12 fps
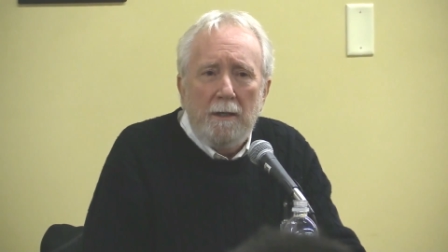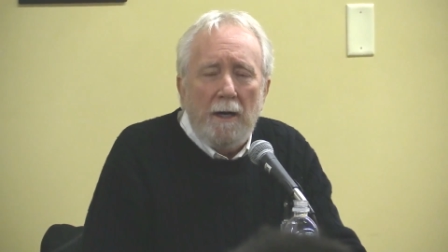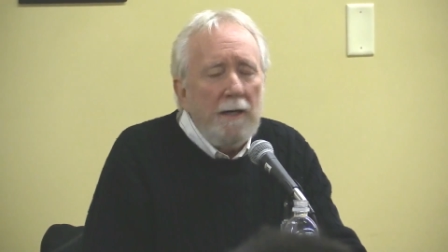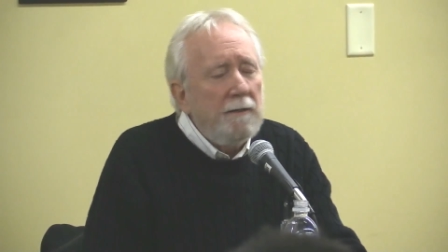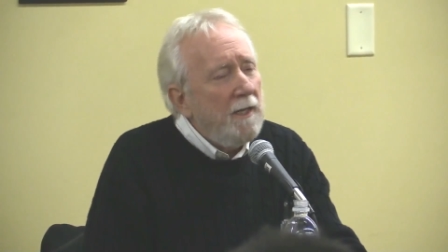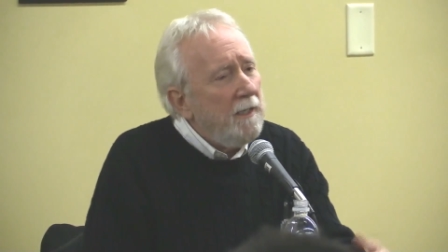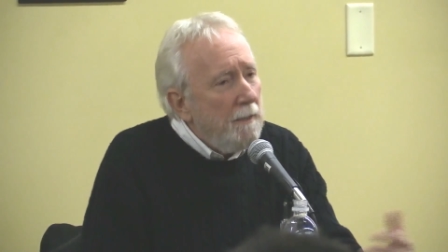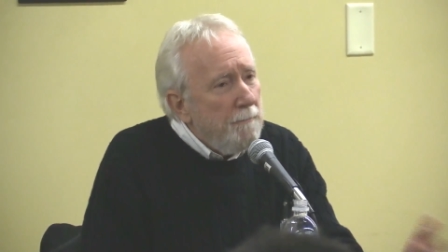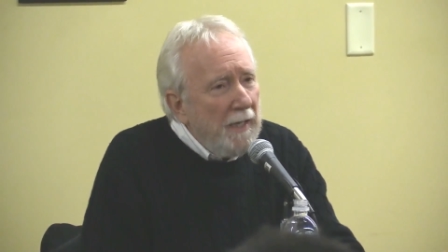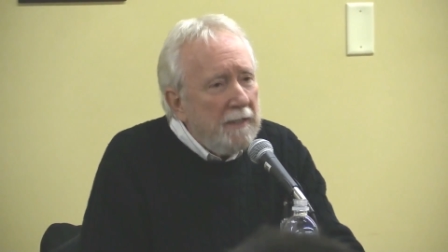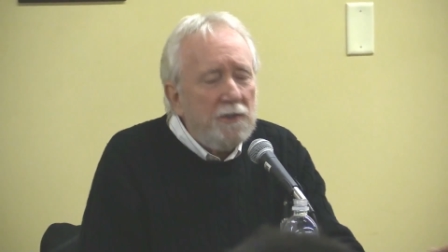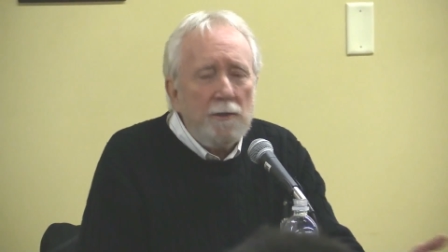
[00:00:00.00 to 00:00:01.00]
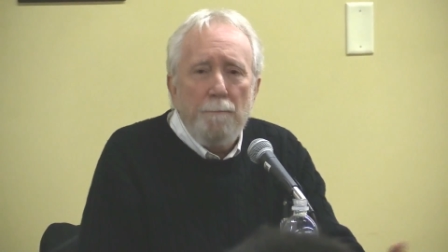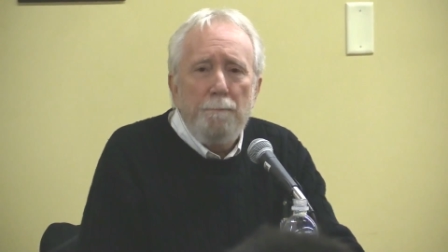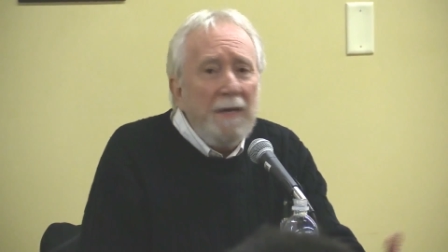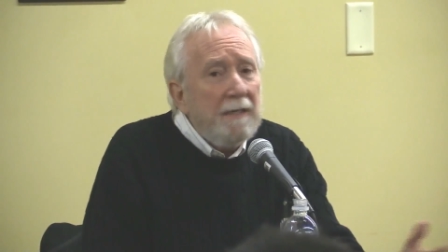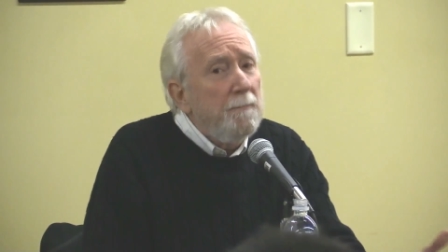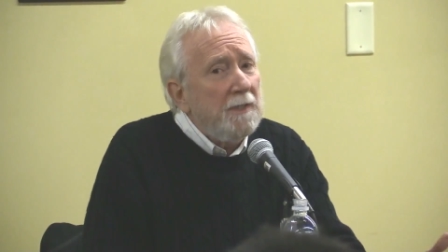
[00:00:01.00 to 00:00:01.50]
I think he made some
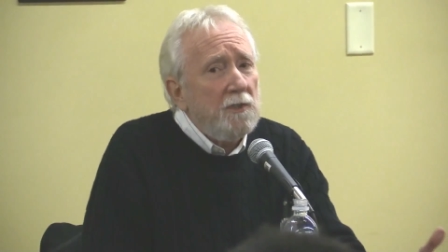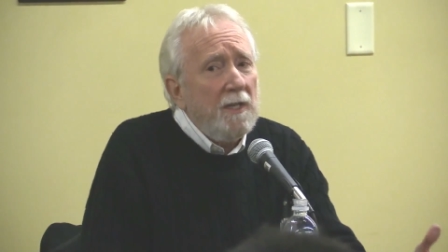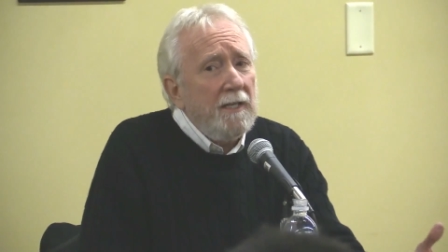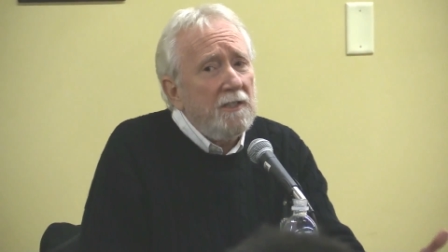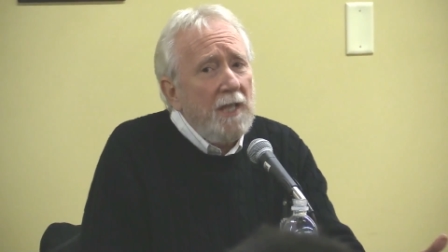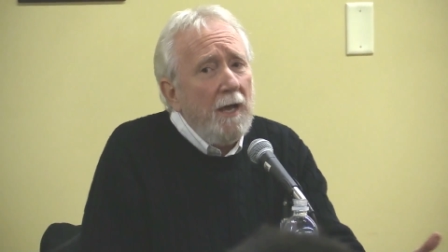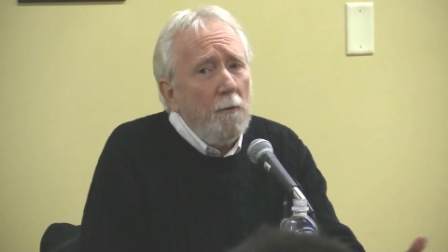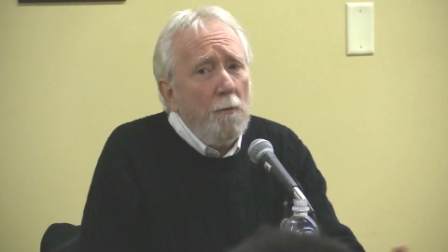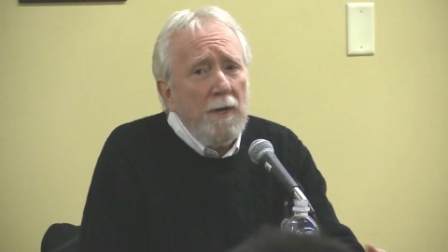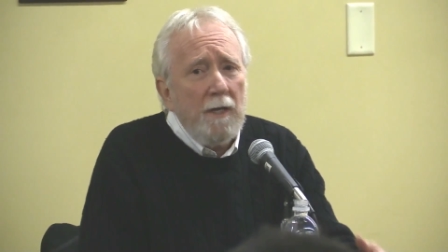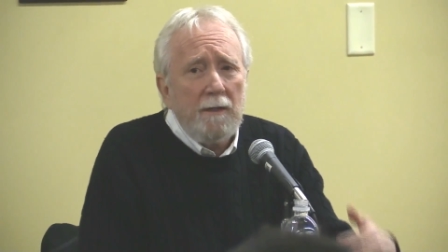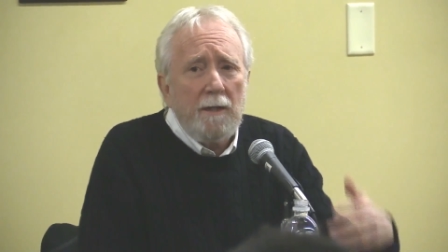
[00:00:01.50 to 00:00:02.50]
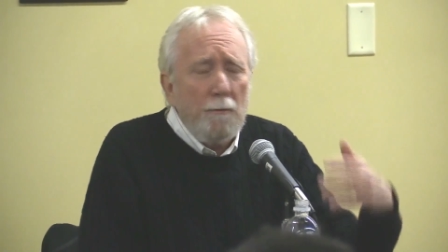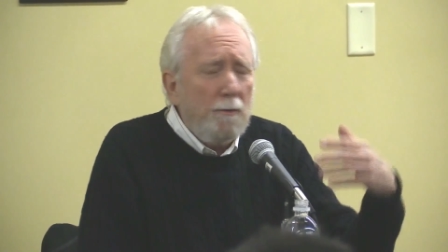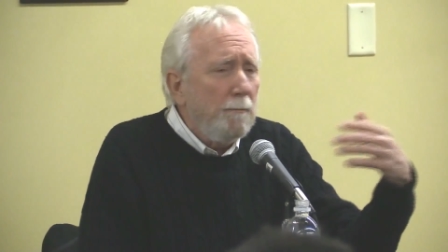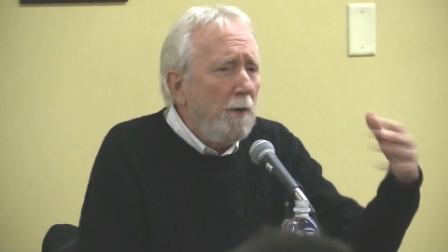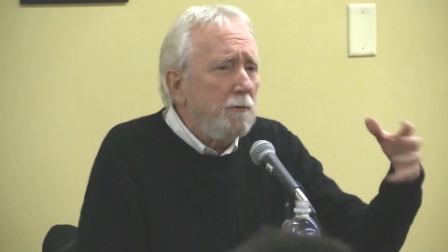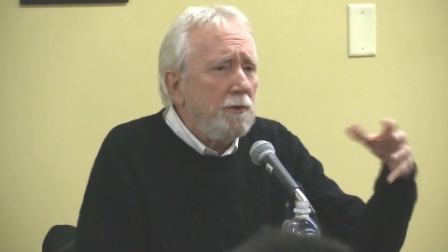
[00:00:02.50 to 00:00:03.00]
big mistakes that week. There
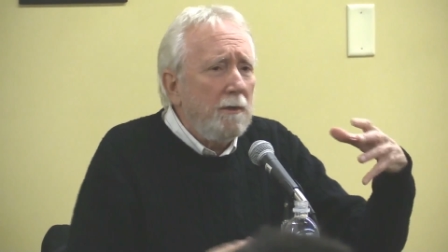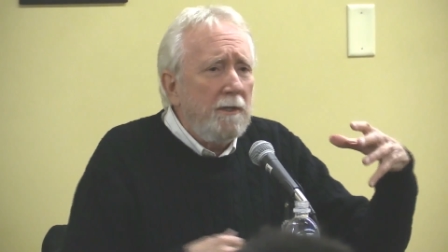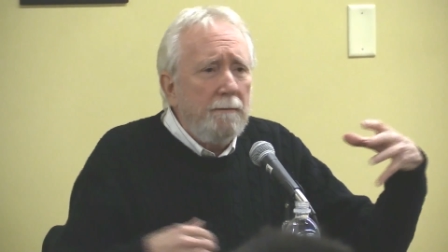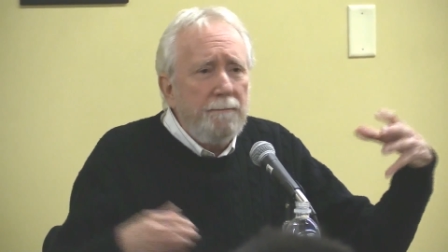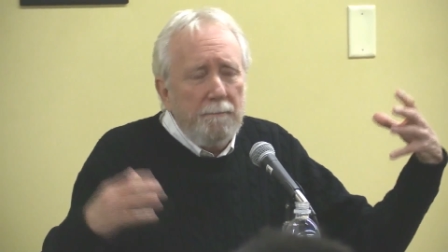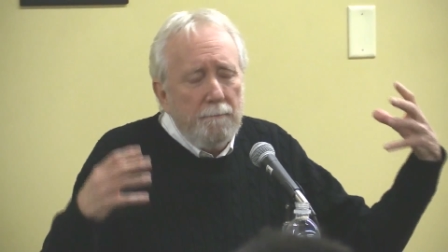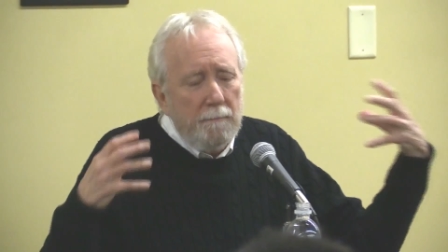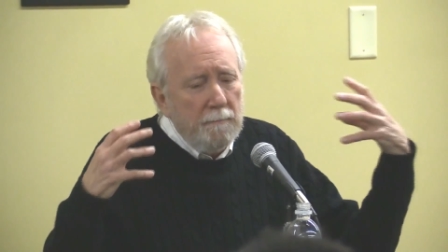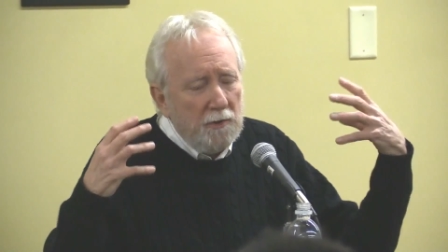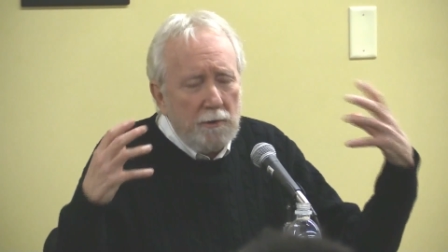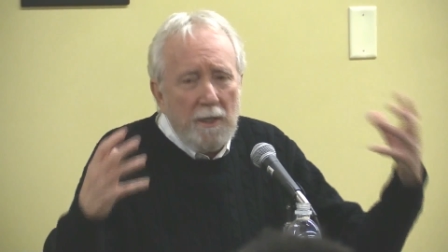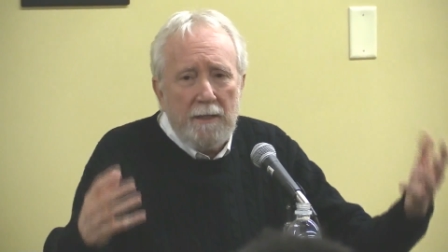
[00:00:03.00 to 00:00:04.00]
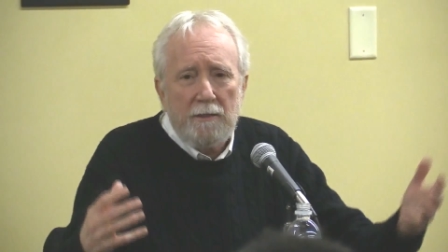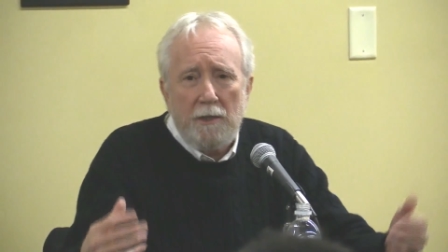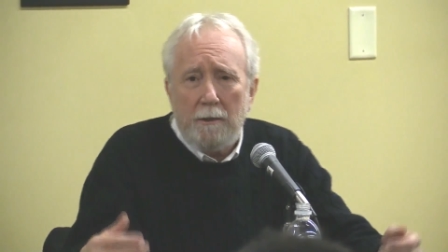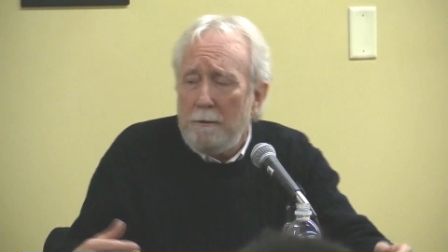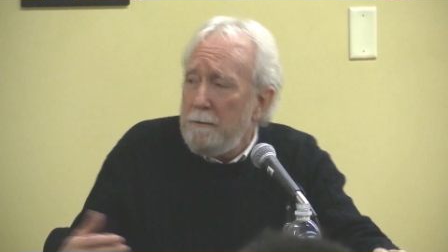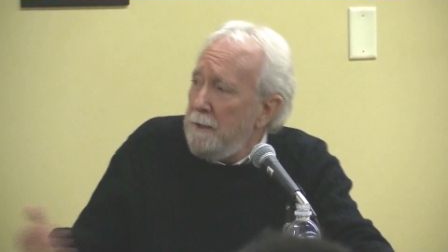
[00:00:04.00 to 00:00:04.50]
were mostly mistakes
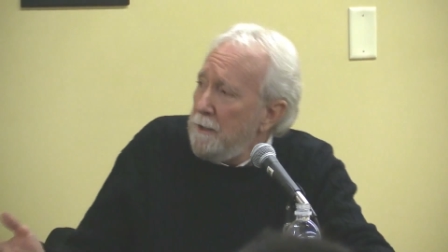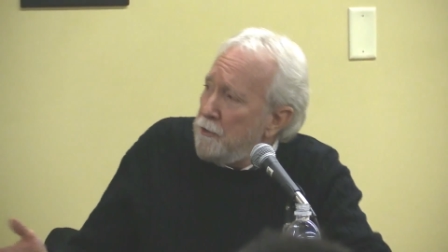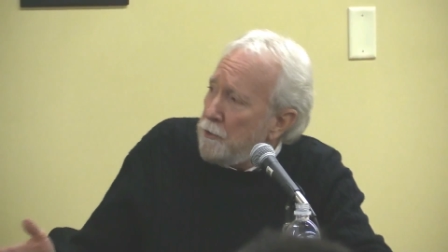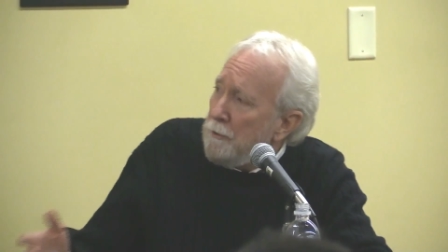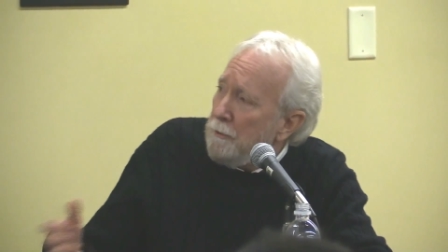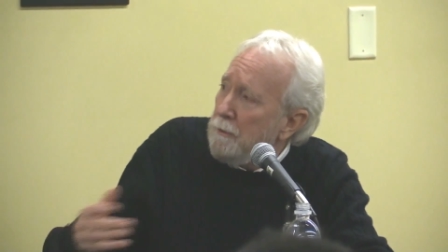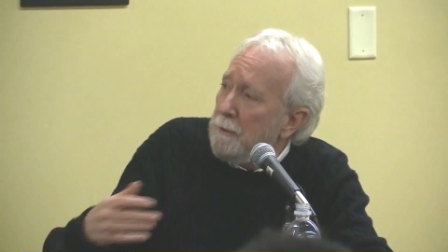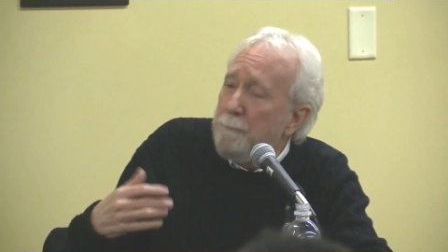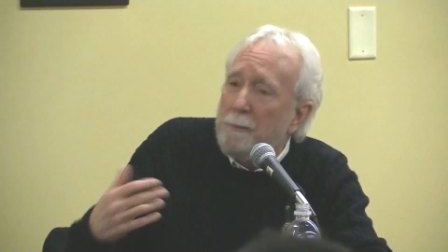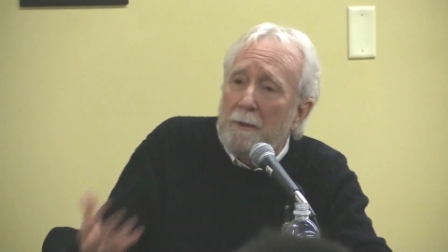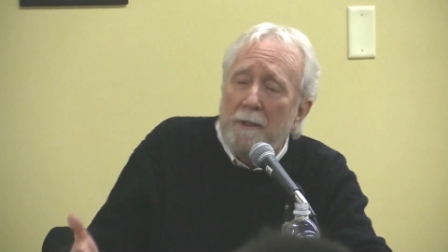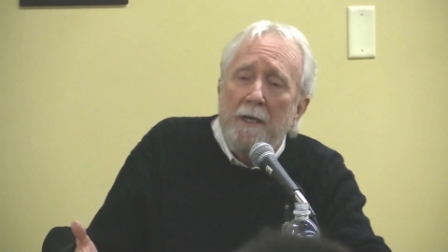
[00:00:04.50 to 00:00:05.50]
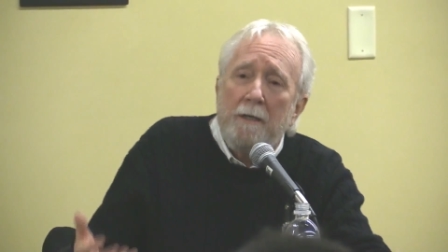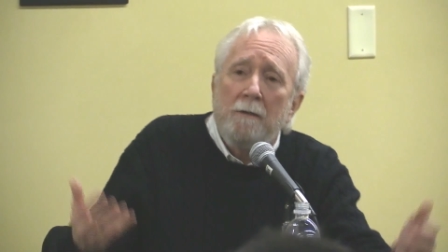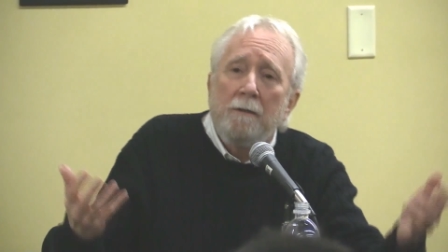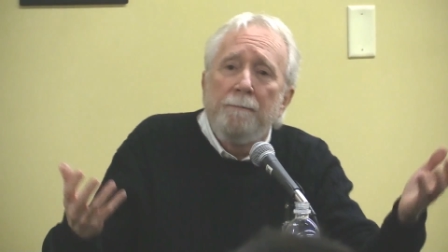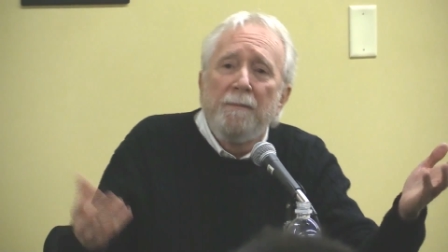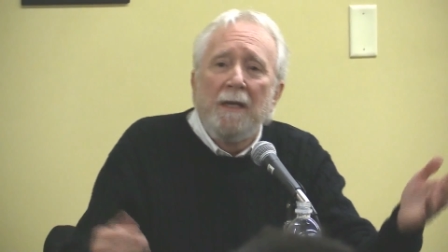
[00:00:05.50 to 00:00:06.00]
that are internal and
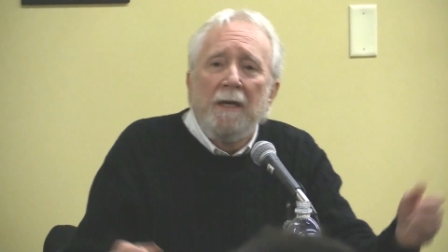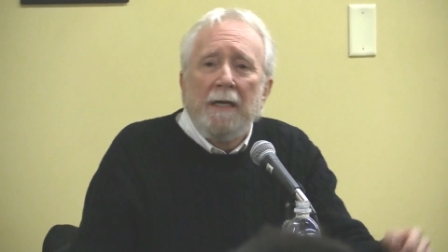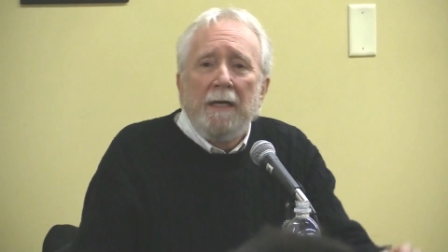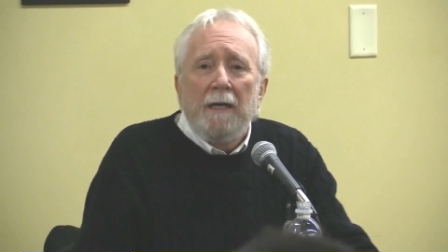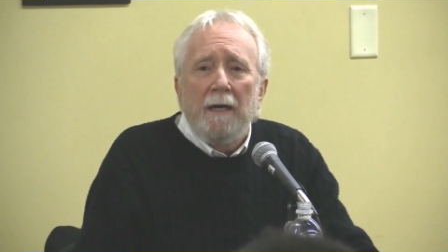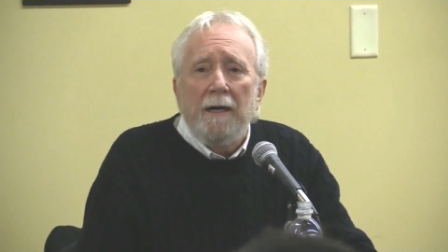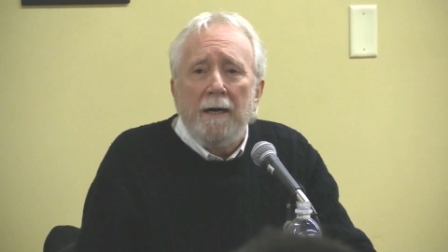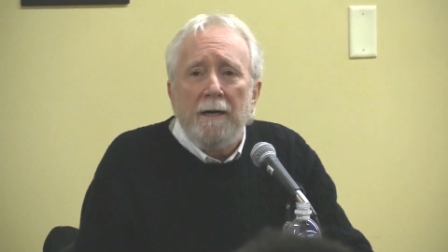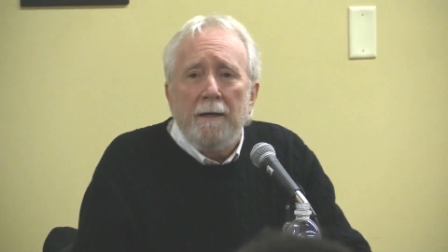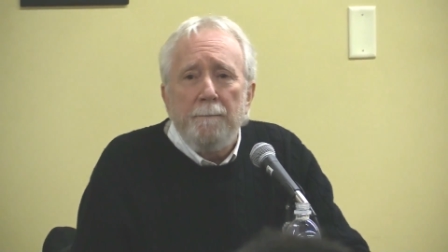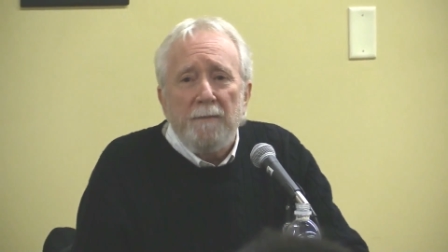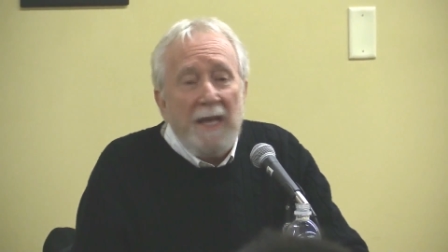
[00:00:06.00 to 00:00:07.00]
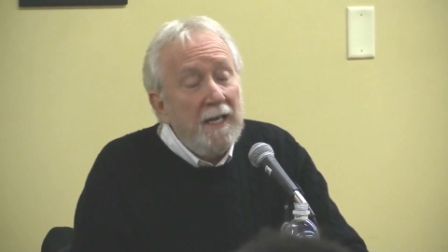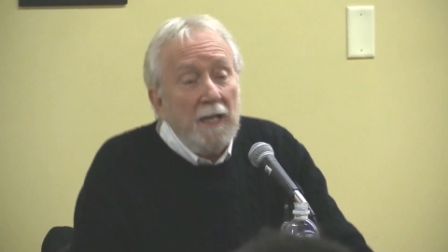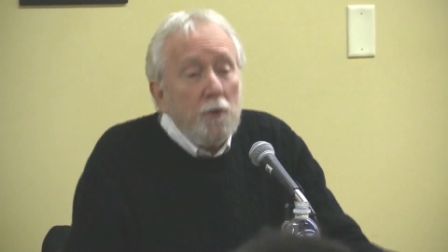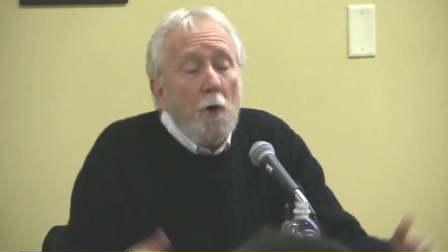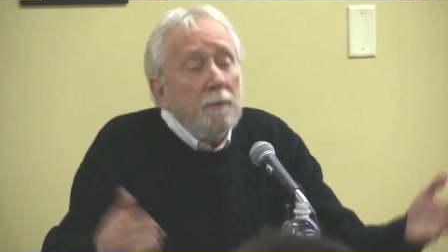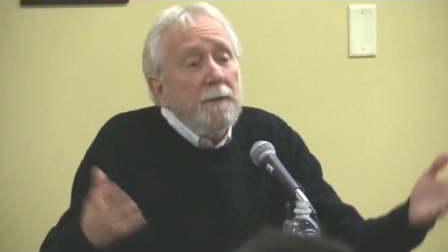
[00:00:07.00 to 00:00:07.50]
political um, and
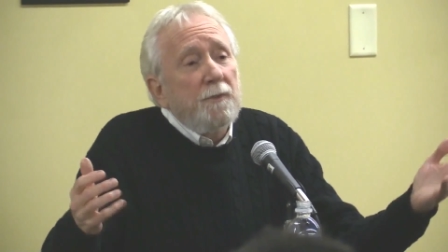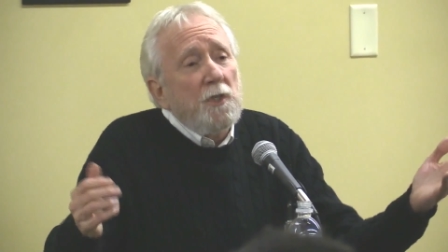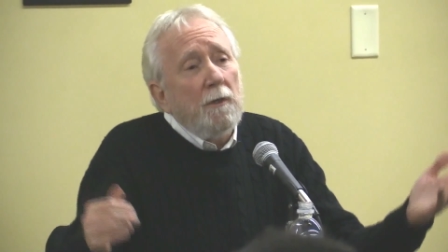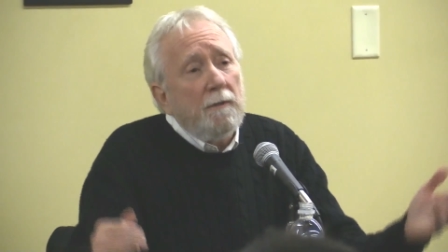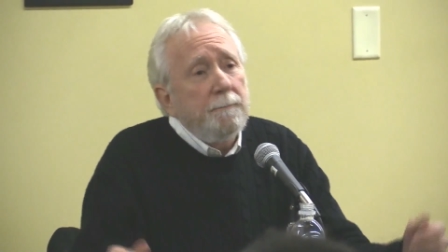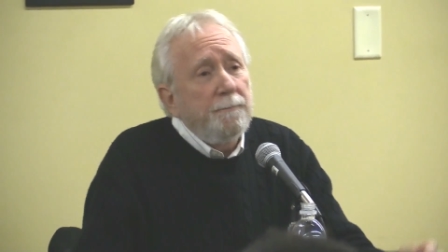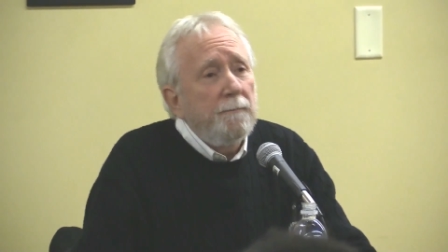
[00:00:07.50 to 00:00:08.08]
I told him so.